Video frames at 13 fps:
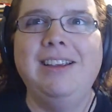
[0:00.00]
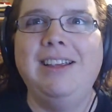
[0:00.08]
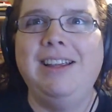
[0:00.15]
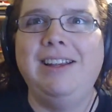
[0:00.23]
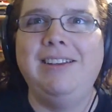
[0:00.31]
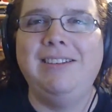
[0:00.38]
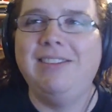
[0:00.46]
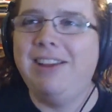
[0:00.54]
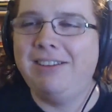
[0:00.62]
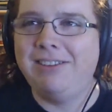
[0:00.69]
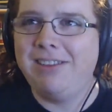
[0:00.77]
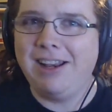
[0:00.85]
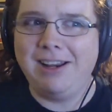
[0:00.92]
It's
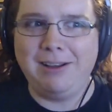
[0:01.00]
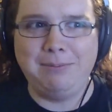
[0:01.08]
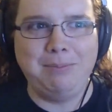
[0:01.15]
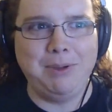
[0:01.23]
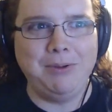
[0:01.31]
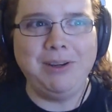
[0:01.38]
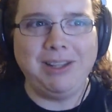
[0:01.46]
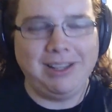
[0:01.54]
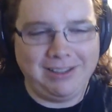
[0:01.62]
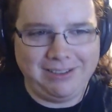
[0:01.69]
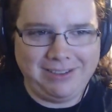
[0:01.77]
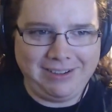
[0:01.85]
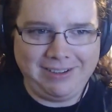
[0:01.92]
aesthetic beauty
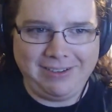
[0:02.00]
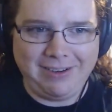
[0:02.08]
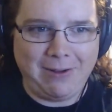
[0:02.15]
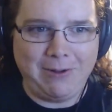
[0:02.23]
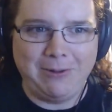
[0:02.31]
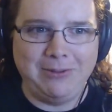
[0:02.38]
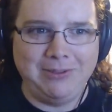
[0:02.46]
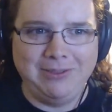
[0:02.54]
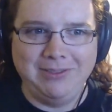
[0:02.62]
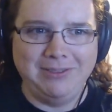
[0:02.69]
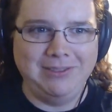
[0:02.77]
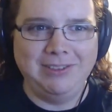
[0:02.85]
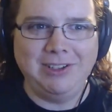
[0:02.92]
is its own
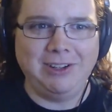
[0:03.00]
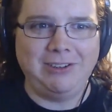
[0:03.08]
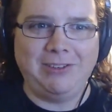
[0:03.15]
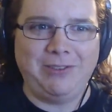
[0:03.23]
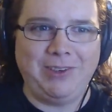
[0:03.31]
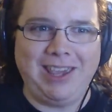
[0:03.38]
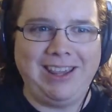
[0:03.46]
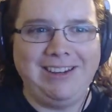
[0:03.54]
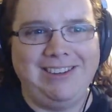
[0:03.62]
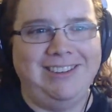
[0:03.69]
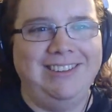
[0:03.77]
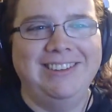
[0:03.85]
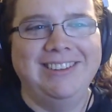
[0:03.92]

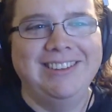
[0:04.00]
justification.